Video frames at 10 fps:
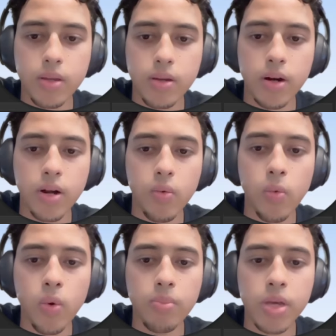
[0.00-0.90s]
All right,
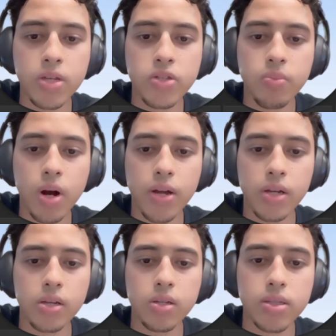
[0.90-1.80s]
what makes your
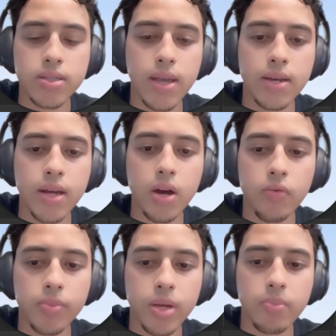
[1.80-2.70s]
product stand out
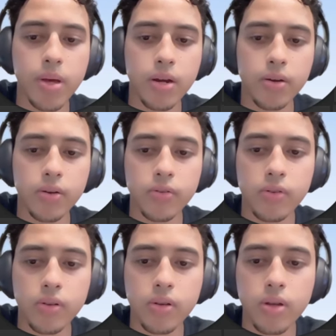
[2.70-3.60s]
from the competitors?
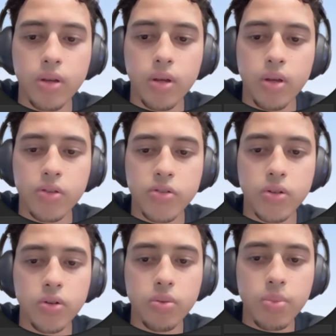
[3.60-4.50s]

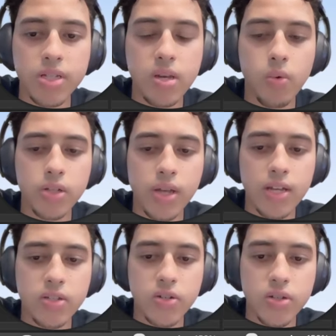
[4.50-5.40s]
So you basically want to
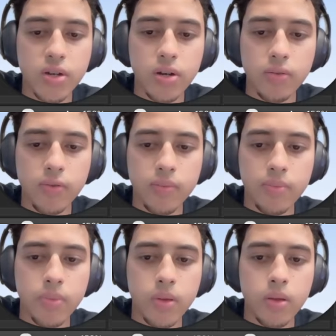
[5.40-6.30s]
ask yourself,
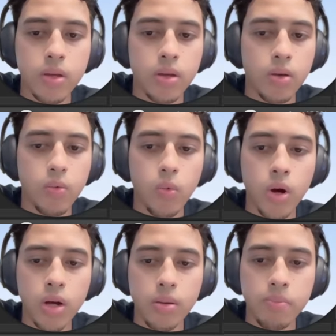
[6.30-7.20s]

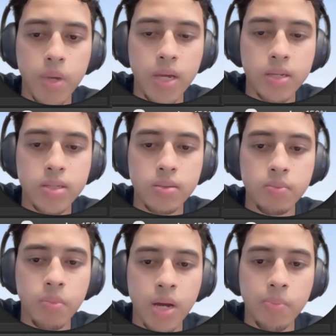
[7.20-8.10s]
what makes
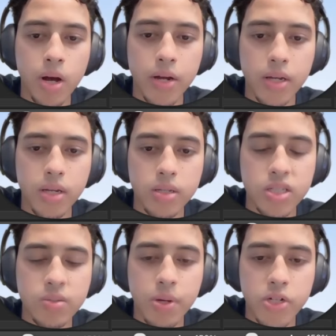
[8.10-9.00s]
my product
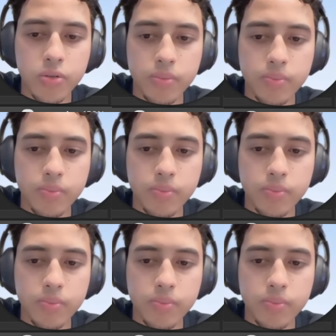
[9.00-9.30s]
special?